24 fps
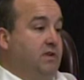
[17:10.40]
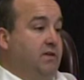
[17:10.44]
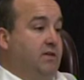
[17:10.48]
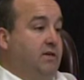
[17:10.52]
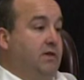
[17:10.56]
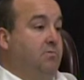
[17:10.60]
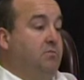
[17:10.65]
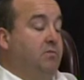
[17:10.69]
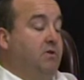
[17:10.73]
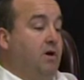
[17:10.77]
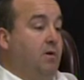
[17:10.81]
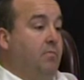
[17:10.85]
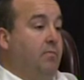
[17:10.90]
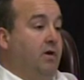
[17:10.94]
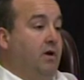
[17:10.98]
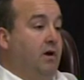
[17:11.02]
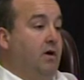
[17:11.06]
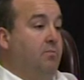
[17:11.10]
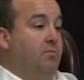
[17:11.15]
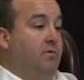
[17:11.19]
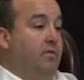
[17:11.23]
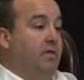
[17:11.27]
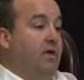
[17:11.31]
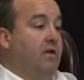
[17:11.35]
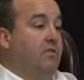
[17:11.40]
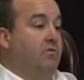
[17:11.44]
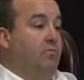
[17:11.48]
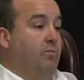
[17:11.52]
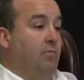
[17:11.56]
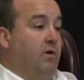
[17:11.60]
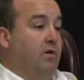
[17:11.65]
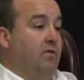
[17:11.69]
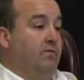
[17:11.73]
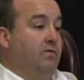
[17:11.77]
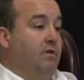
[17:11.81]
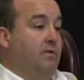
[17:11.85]
keep coming up, and that's
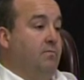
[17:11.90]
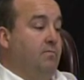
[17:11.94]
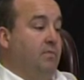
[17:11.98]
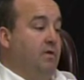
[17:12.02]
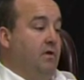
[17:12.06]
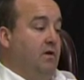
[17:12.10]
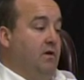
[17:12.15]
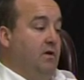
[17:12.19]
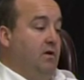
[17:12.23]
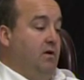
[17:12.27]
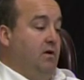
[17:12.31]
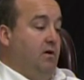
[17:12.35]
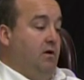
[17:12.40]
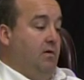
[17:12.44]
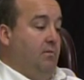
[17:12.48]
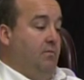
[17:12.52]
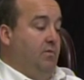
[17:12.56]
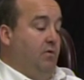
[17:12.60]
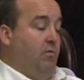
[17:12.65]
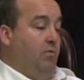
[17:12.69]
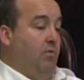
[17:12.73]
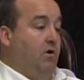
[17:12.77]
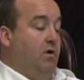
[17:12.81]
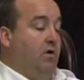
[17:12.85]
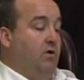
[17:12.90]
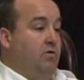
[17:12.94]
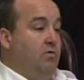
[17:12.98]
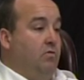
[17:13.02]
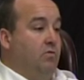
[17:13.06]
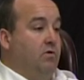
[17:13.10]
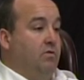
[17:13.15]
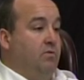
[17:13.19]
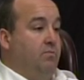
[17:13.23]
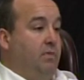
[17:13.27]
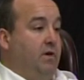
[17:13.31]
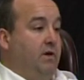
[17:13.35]
one of them. The one on
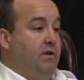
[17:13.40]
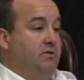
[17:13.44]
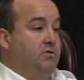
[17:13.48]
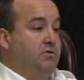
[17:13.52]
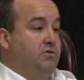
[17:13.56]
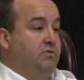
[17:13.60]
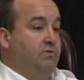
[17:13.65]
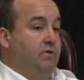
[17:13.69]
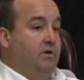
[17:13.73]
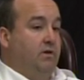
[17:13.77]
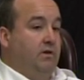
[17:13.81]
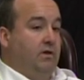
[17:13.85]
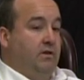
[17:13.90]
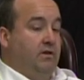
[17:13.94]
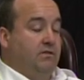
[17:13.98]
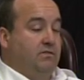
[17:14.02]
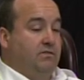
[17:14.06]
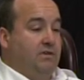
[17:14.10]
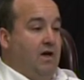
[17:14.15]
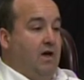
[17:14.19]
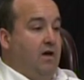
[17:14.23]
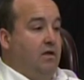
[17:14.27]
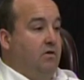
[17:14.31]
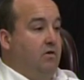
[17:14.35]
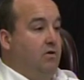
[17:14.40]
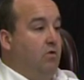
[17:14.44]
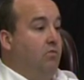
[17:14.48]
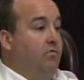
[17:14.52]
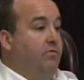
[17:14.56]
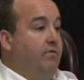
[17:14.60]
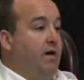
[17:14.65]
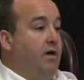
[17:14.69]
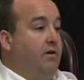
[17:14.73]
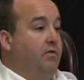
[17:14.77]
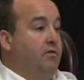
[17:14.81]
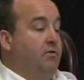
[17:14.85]
North Main Street has got no
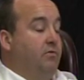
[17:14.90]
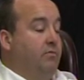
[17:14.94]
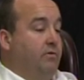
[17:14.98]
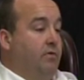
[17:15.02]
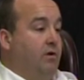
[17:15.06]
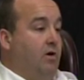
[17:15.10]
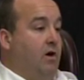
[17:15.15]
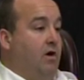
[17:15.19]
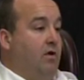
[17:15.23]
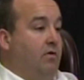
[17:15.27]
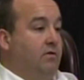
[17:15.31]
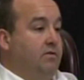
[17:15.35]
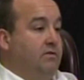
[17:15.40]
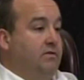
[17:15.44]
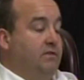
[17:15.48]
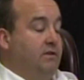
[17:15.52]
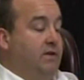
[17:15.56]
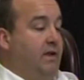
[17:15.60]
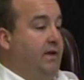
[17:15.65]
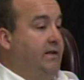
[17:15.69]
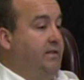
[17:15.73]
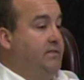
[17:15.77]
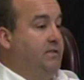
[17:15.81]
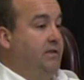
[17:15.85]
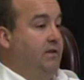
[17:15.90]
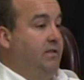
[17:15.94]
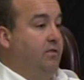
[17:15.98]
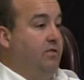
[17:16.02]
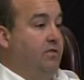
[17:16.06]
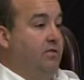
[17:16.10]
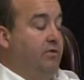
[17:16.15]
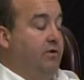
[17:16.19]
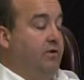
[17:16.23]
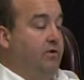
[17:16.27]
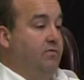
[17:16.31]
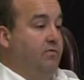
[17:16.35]
value at all. It's a
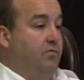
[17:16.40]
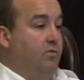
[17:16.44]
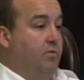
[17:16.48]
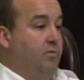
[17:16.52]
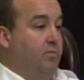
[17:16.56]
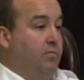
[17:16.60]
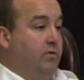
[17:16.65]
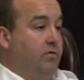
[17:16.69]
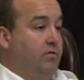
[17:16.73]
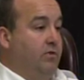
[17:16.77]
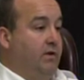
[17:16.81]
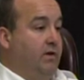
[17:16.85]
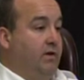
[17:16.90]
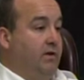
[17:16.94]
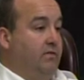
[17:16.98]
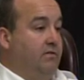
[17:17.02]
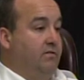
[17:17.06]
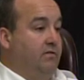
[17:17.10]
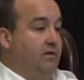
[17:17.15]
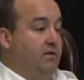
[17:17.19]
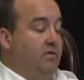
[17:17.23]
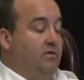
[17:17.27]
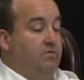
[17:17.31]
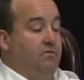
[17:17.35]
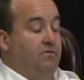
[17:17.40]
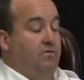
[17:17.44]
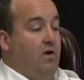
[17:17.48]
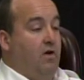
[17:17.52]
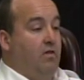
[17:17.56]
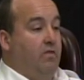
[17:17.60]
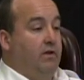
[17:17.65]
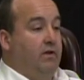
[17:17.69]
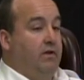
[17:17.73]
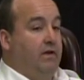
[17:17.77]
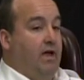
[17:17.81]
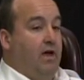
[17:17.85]
1934 building. It's
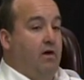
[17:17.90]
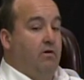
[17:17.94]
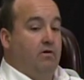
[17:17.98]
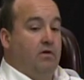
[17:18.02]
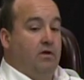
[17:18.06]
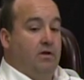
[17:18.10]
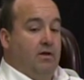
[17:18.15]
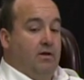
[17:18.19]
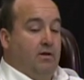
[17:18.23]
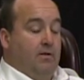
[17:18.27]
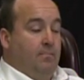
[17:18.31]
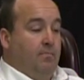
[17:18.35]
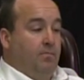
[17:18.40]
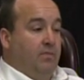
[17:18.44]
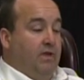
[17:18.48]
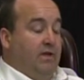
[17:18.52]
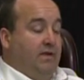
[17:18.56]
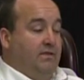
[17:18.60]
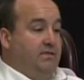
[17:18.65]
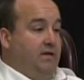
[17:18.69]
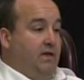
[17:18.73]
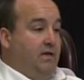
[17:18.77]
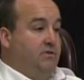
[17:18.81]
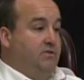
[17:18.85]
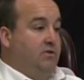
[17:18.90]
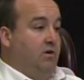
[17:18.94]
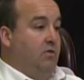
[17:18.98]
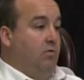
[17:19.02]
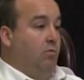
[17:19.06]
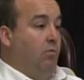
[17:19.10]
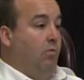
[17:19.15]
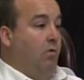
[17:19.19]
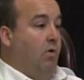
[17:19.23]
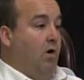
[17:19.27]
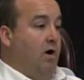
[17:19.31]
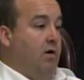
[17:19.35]
falling down. It takes
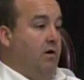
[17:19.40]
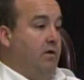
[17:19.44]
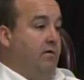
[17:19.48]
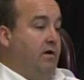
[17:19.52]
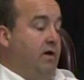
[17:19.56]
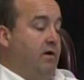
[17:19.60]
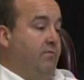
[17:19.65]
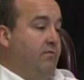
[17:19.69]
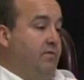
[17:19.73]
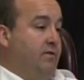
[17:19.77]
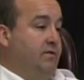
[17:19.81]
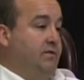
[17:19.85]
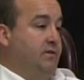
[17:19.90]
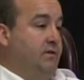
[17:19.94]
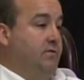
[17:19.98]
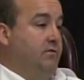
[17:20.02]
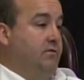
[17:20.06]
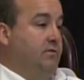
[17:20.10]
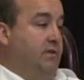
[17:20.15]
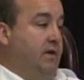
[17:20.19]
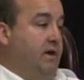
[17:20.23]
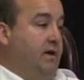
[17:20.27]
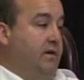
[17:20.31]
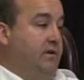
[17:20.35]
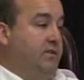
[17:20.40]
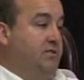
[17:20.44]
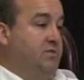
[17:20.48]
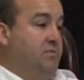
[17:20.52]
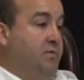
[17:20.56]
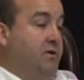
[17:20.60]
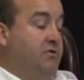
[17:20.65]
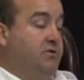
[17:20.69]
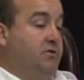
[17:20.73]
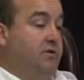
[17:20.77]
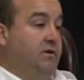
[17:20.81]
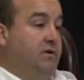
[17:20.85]
on water every single day,
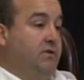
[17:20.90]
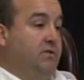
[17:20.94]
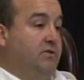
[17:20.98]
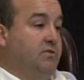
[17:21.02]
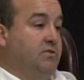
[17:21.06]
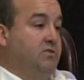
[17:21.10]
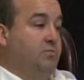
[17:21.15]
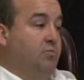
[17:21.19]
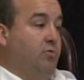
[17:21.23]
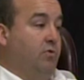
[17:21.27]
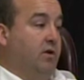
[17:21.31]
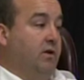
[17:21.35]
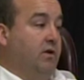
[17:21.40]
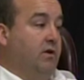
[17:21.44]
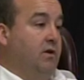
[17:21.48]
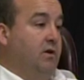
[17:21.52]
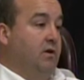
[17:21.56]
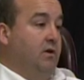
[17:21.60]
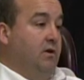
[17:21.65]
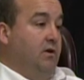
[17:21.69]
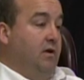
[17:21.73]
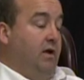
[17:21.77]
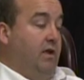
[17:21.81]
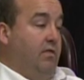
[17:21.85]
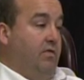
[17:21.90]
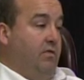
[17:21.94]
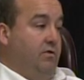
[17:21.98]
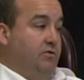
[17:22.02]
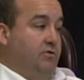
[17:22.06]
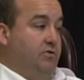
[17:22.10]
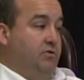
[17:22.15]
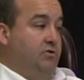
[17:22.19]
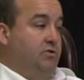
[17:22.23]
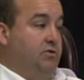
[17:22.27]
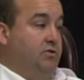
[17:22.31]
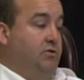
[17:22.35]
especially in the spring. And
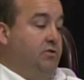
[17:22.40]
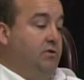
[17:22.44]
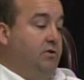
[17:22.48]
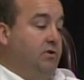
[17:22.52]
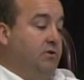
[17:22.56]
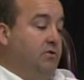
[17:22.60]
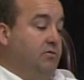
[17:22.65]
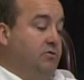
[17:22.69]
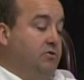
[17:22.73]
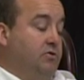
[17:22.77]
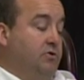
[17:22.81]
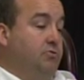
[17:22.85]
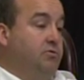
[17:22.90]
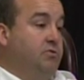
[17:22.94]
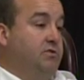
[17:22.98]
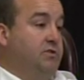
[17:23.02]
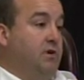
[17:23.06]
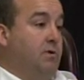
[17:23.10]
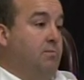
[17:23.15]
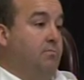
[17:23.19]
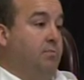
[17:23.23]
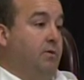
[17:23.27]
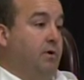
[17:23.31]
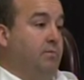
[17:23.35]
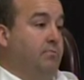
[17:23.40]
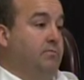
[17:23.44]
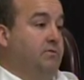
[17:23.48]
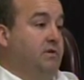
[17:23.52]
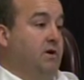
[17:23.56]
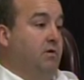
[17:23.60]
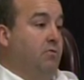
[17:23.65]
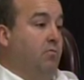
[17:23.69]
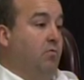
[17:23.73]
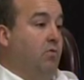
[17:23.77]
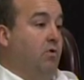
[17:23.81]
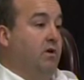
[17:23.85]
there's 2 sump pumps
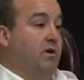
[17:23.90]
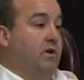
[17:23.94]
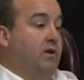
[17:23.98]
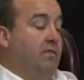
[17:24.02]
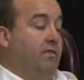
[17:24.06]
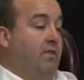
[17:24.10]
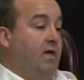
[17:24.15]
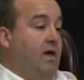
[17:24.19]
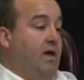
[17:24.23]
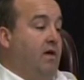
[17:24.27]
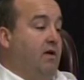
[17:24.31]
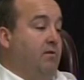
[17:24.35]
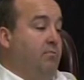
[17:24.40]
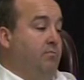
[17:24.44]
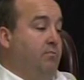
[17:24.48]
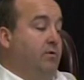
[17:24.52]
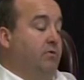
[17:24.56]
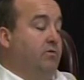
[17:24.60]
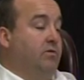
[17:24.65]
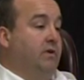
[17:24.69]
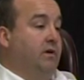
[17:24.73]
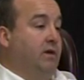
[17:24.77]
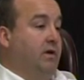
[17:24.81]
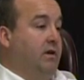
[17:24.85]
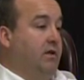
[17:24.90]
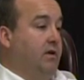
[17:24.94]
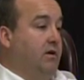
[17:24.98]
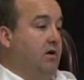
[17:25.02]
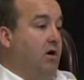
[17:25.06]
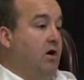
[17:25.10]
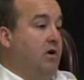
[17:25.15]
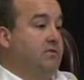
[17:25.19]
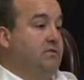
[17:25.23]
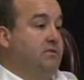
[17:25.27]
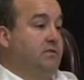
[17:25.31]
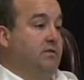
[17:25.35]
that work in that building, and it
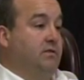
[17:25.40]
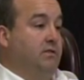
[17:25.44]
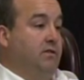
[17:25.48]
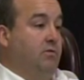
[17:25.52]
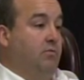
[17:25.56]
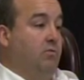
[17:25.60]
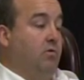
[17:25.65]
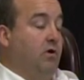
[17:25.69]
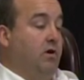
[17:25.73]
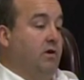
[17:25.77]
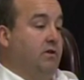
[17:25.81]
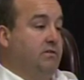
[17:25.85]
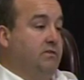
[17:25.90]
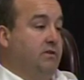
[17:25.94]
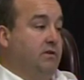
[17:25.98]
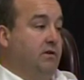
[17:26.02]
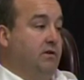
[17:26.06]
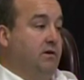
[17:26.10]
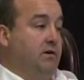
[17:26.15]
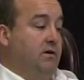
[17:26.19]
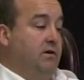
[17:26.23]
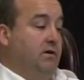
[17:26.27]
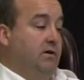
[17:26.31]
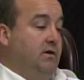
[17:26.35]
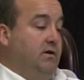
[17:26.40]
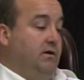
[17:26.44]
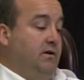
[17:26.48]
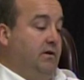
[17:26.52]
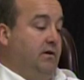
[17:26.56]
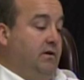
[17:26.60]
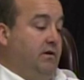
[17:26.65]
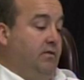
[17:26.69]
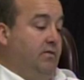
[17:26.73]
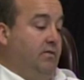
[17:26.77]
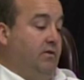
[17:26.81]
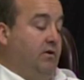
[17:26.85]
constantly works, and
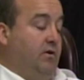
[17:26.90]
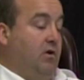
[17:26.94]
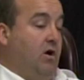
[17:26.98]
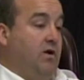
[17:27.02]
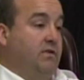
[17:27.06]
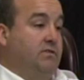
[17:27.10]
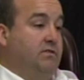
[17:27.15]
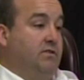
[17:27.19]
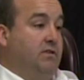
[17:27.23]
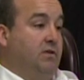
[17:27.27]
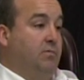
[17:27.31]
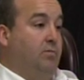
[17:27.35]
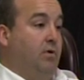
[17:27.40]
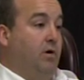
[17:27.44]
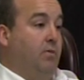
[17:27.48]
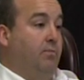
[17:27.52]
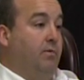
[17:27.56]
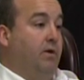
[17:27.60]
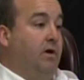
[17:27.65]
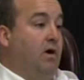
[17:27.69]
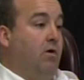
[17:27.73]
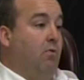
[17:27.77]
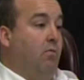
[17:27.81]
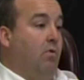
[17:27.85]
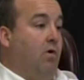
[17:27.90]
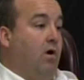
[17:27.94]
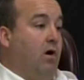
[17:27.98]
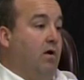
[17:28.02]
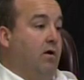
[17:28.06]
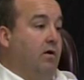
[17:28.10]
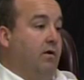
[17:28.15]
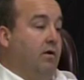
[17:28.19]
they're constantly pumping out water.